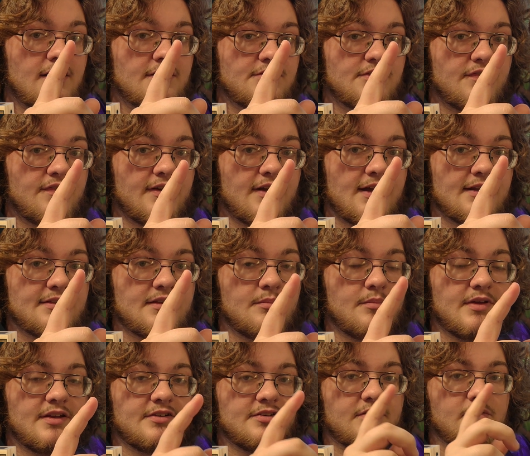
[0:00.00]
also forgot to
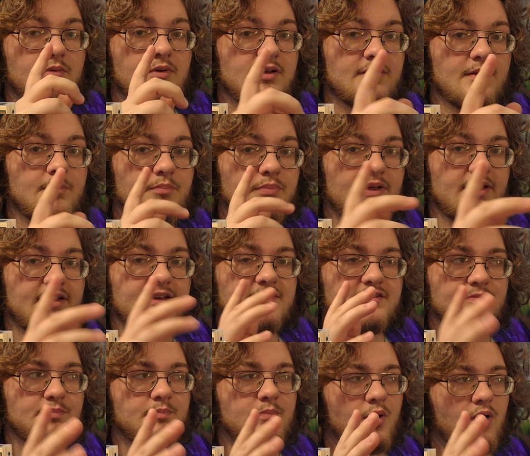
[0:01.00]
mention one of the
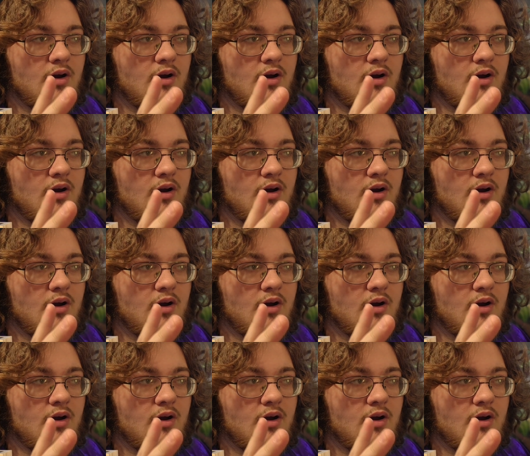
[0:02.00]
biggest